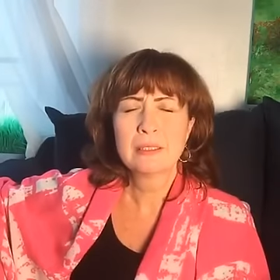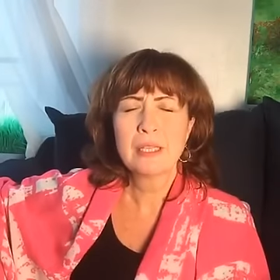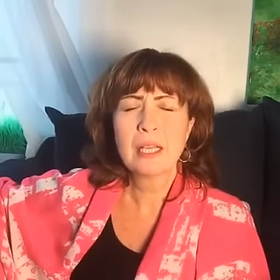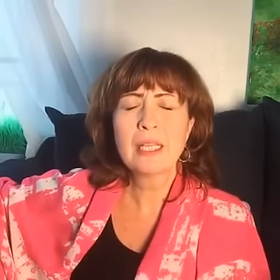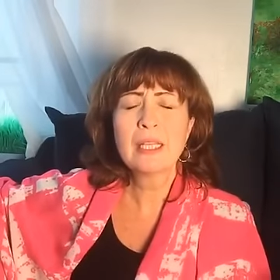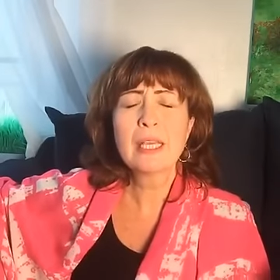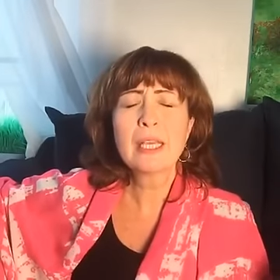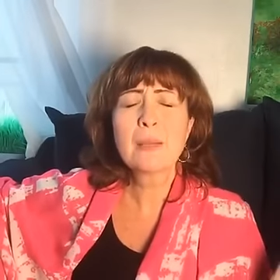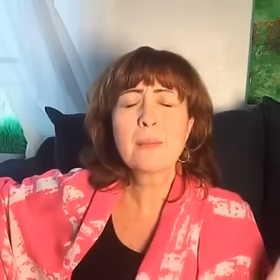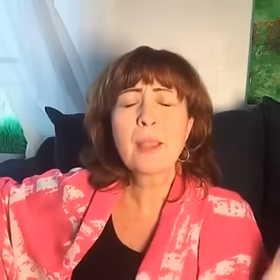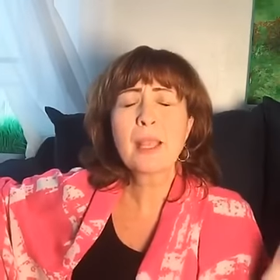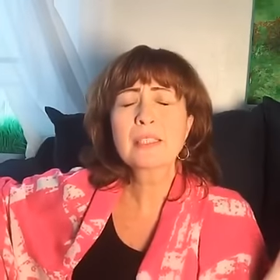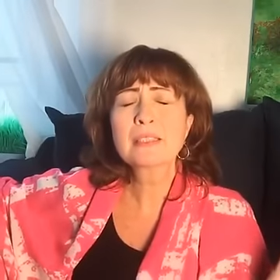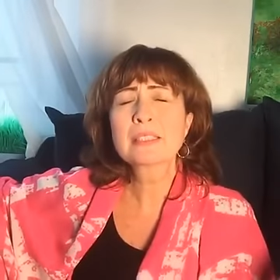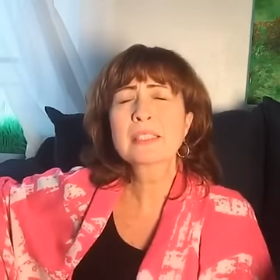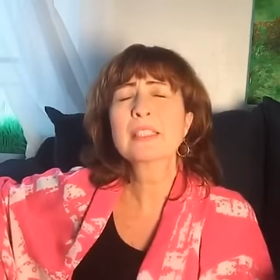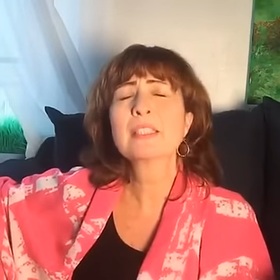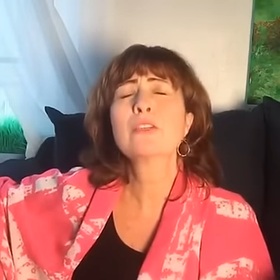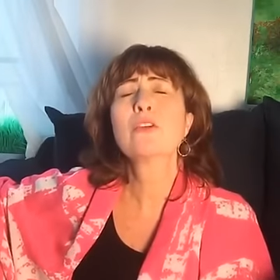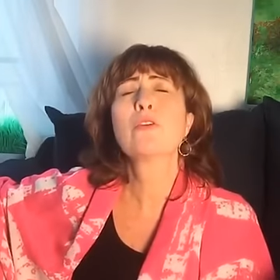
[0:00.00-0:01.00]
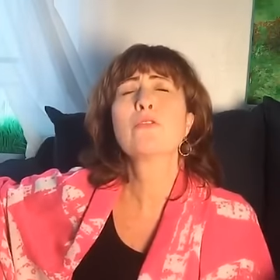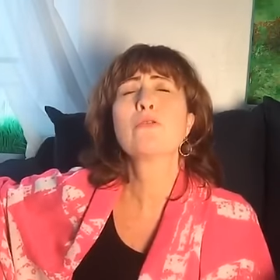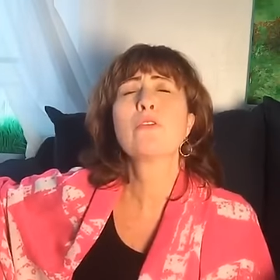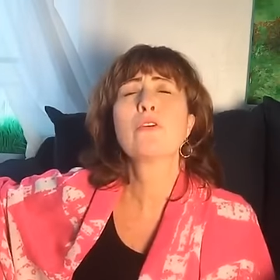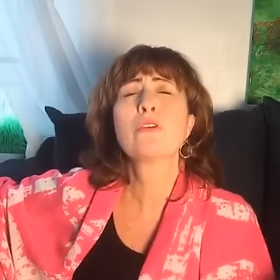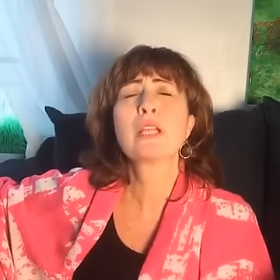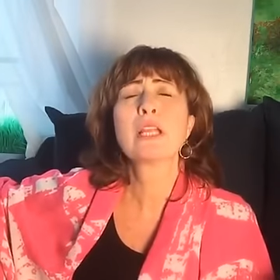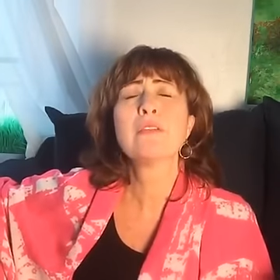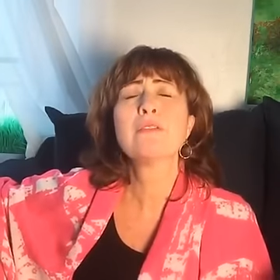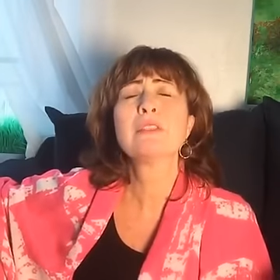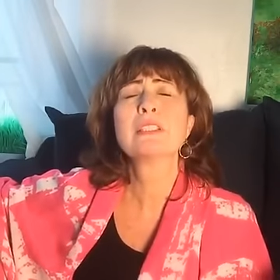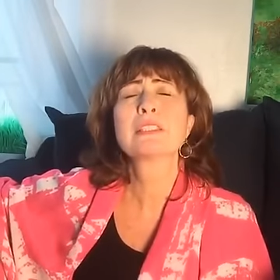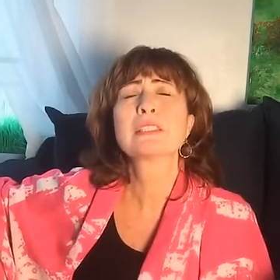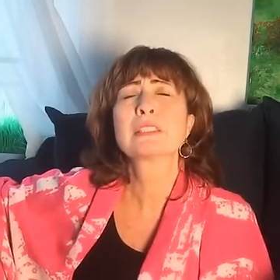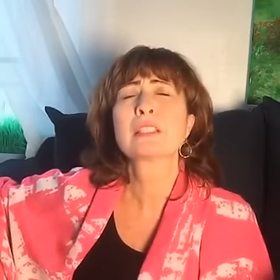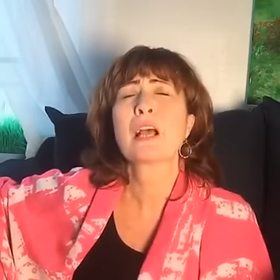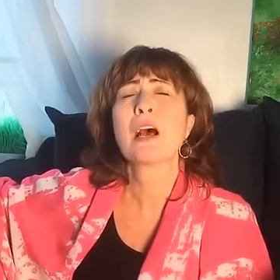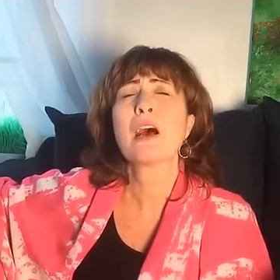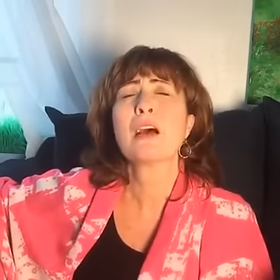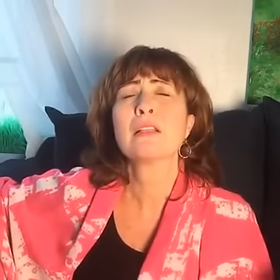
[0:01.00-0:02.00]
And I am asking your forgiveness,
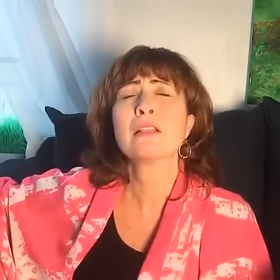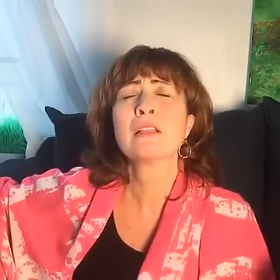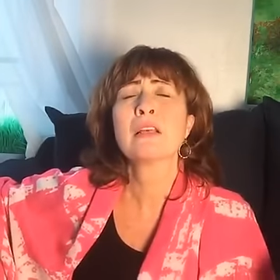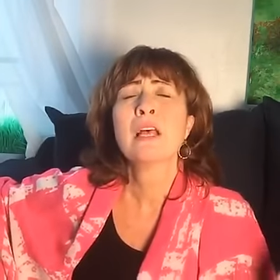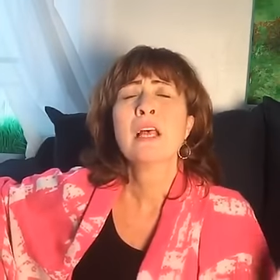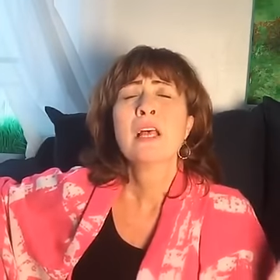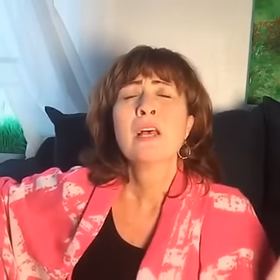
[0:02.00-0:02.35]
God,